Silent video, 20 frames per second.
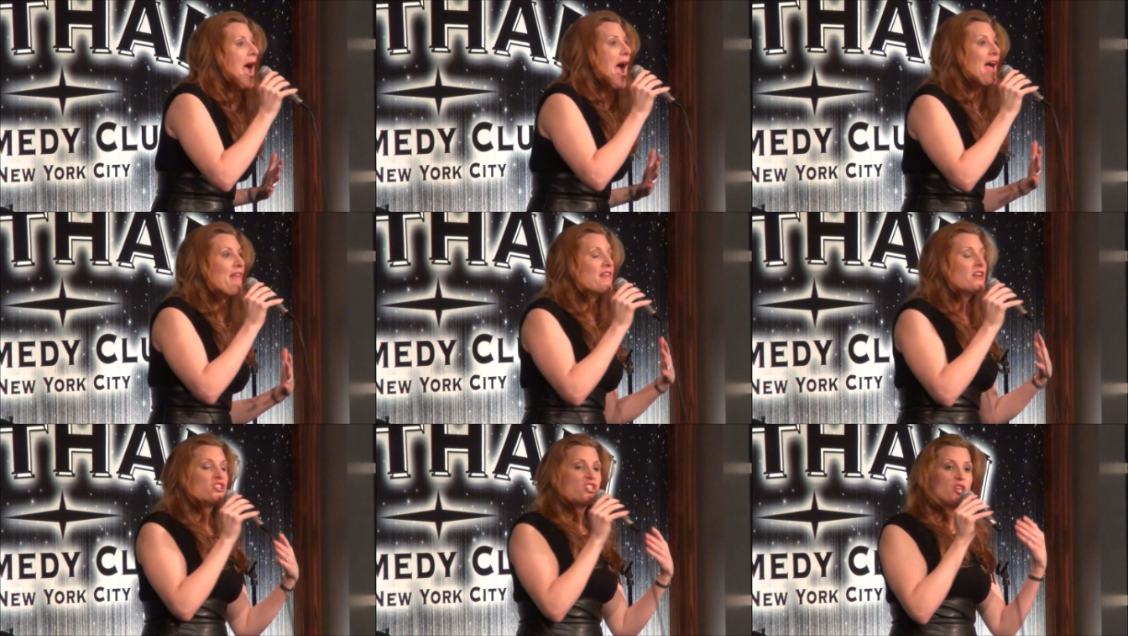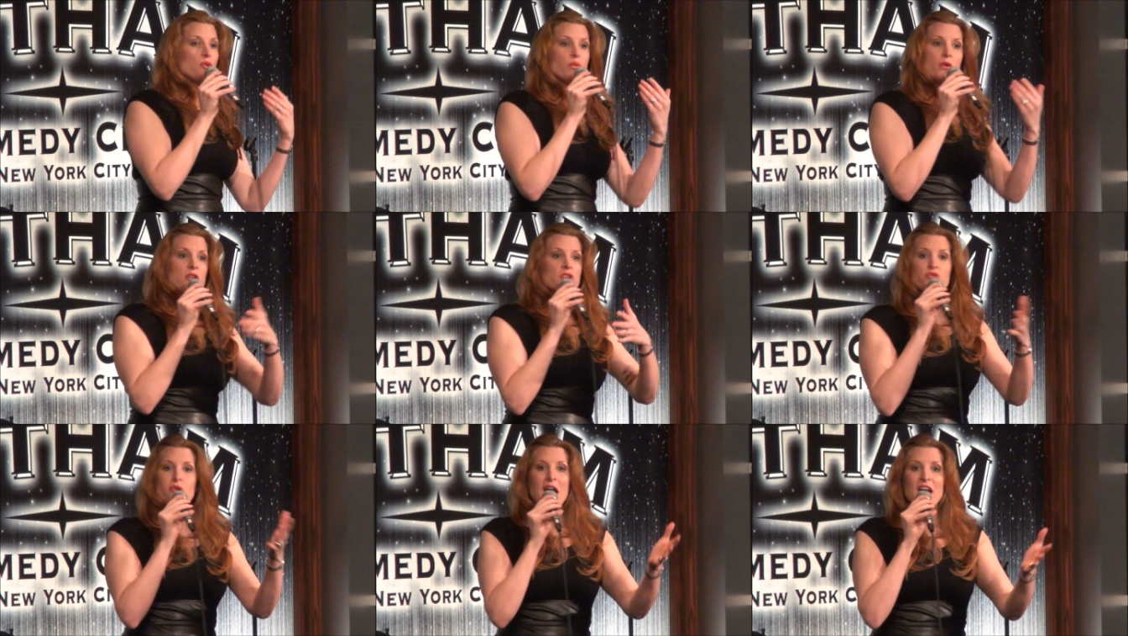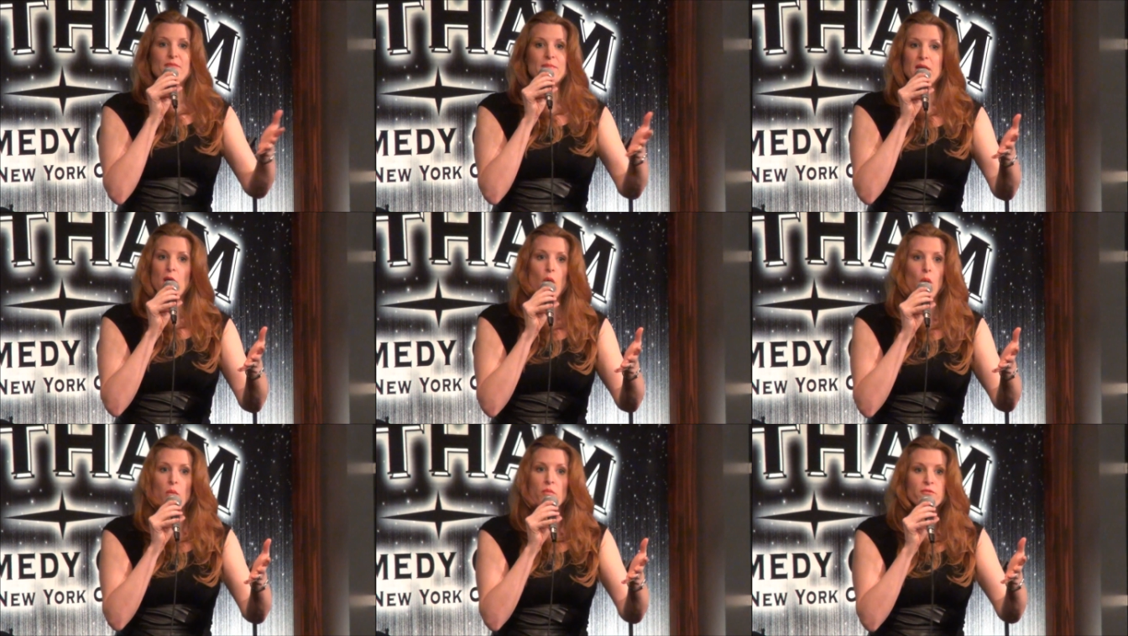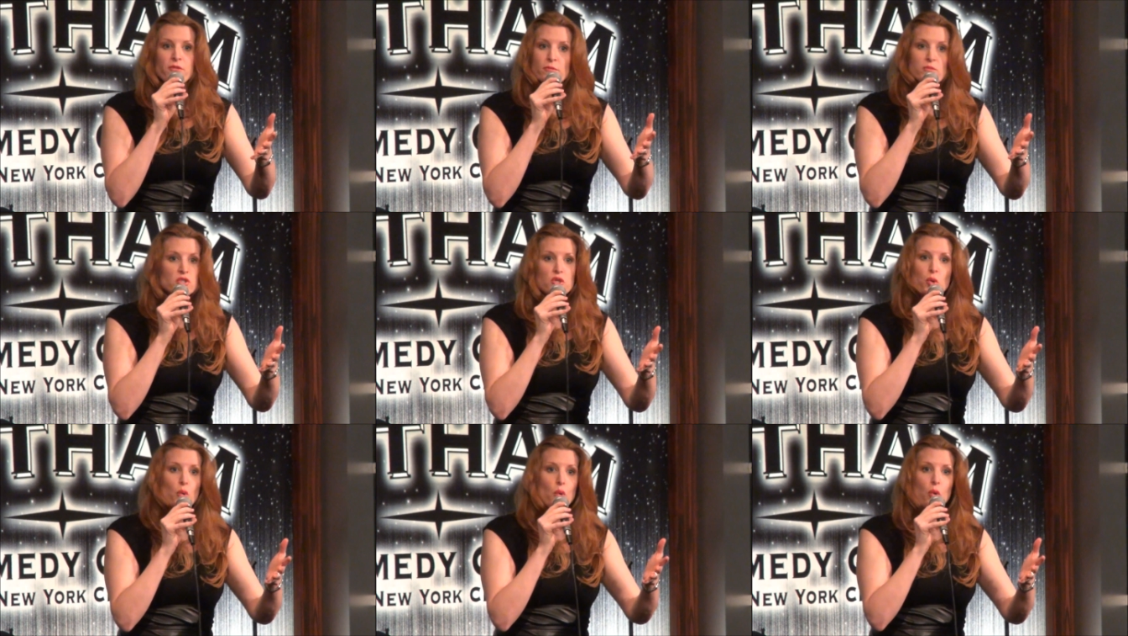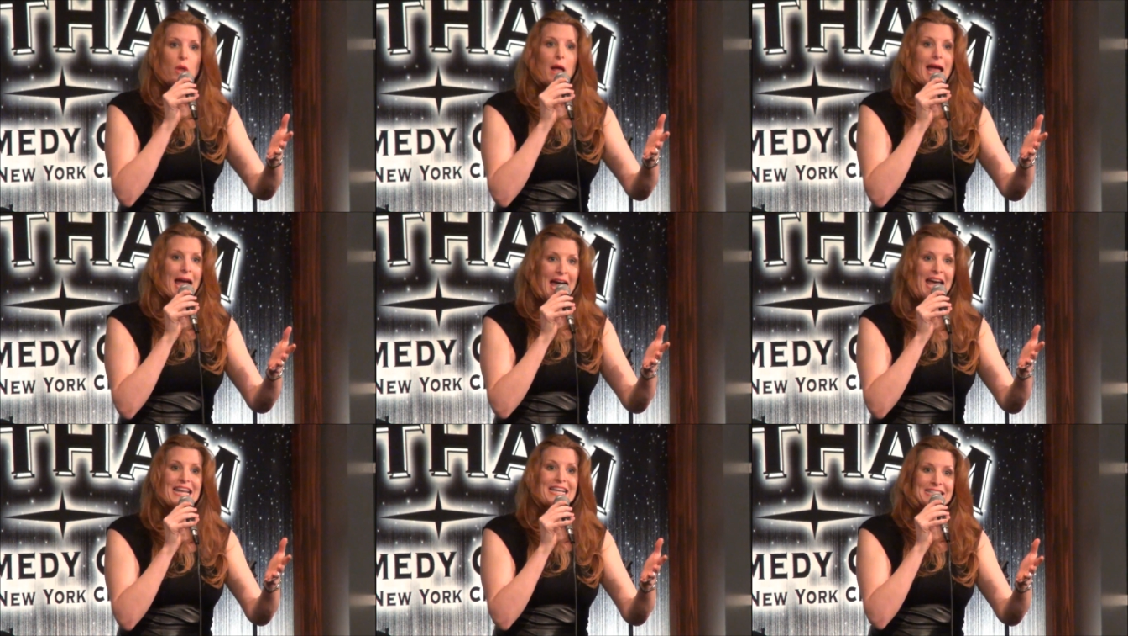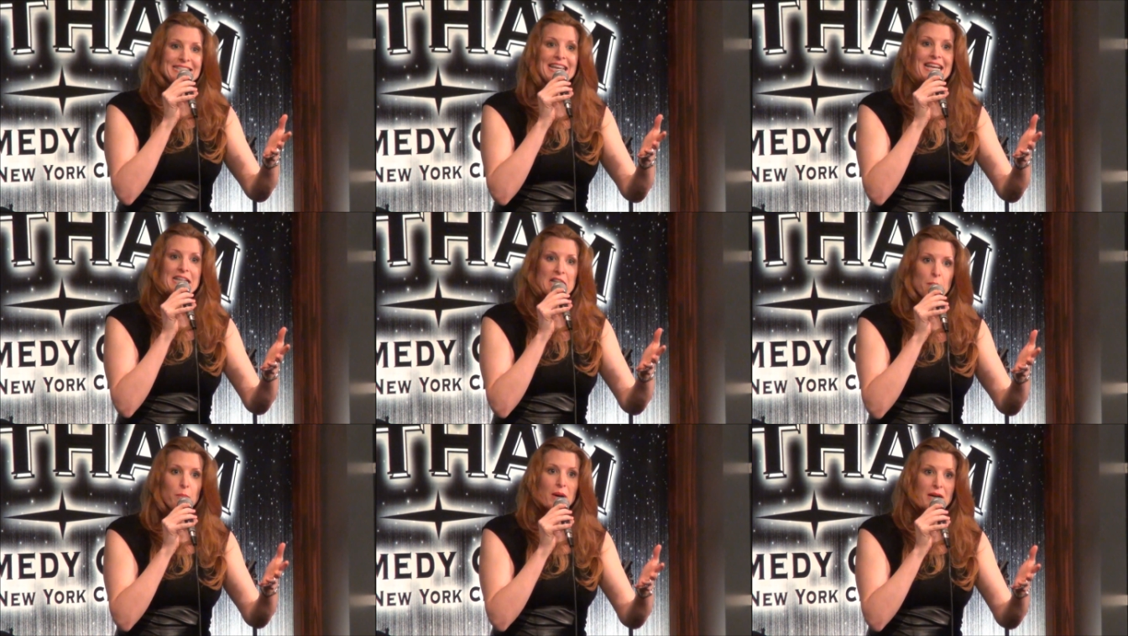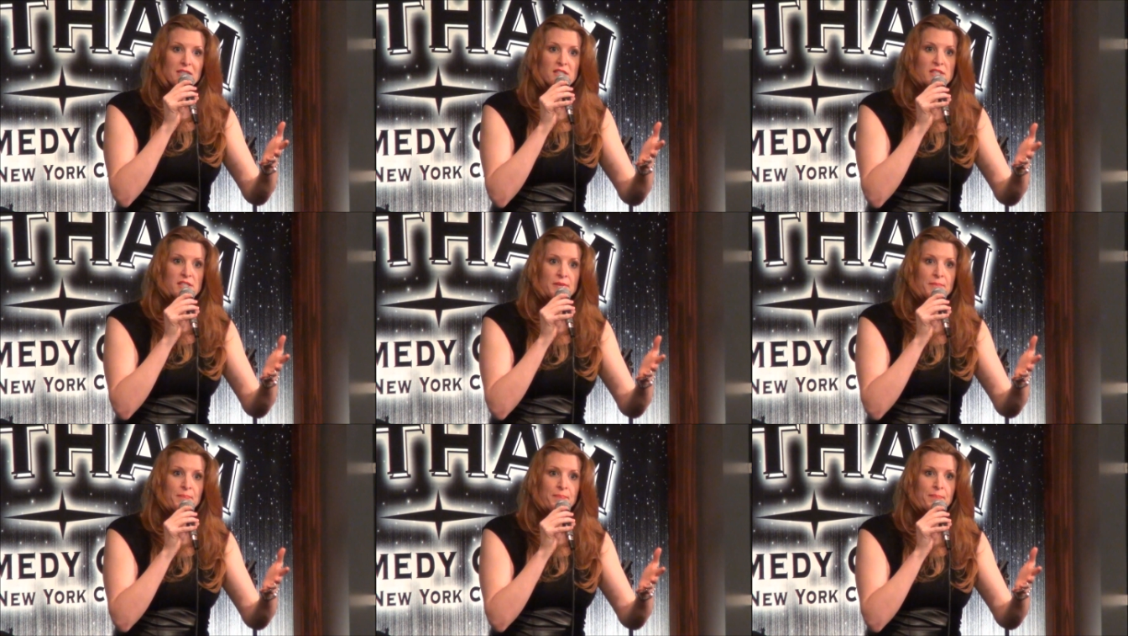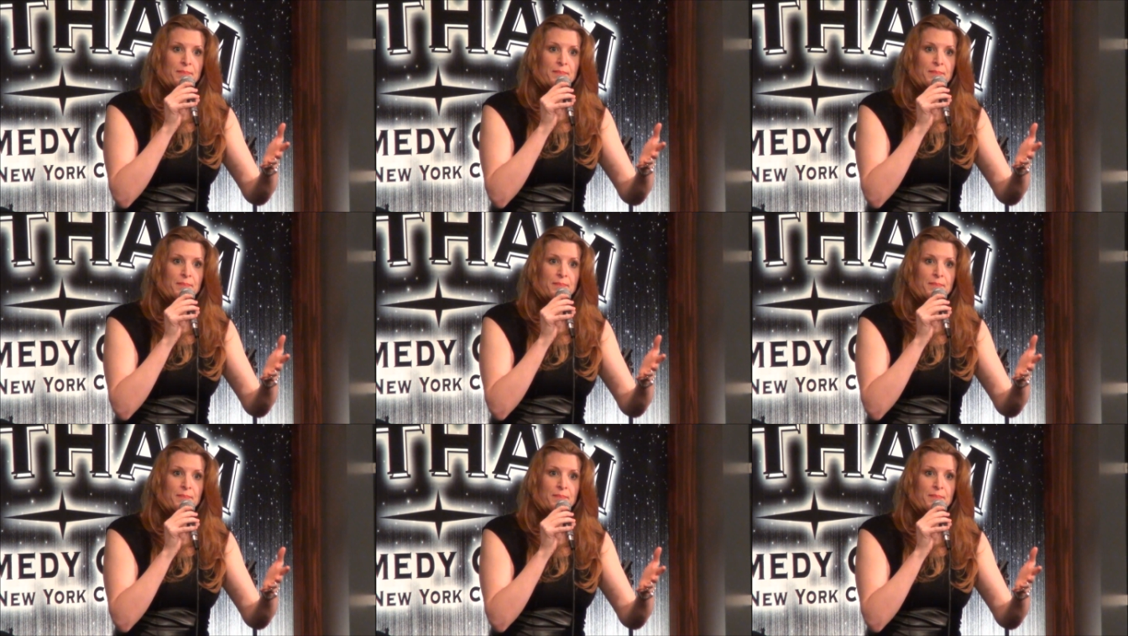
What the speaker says: And then she wouldn't drive me home from school. I had to take the bus.